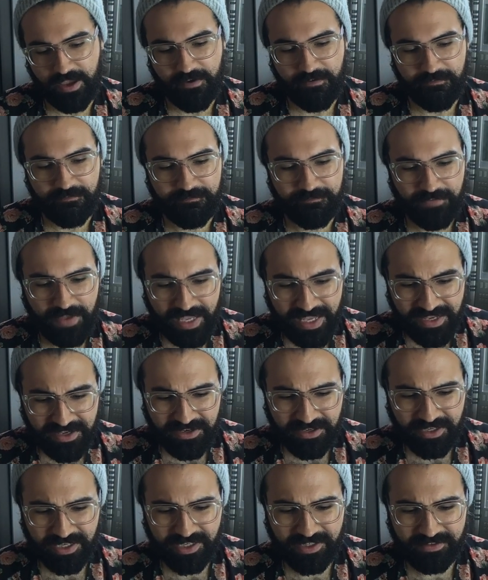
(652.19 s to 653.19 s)
fake
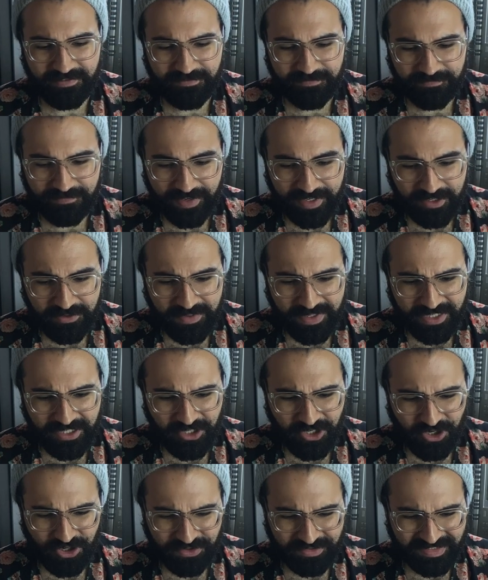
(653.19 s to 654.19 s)
Confederate
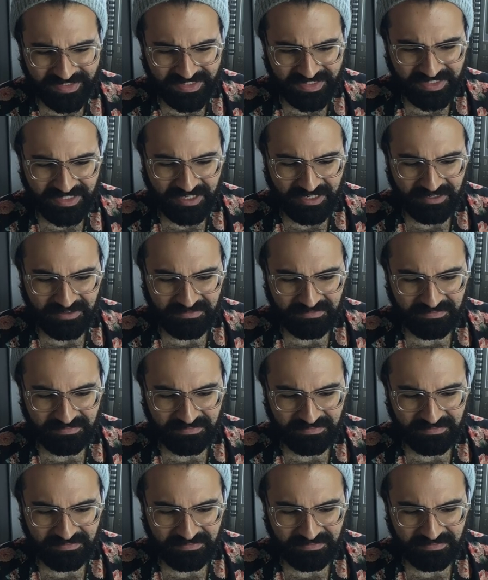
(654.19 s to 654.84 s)
currency.